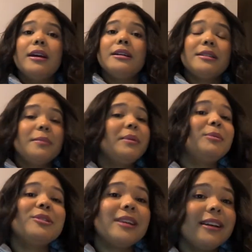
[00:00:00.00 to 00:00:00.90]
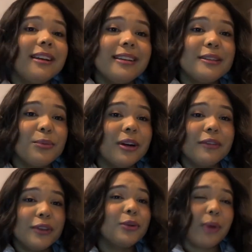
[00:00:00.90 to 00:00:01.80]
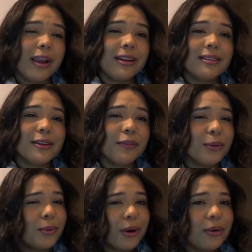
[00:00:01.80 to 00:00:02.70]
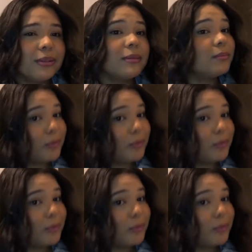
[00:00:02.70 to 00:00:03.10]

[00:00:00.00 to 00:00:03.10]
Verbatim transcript: some people say it's one of the greatest of the world,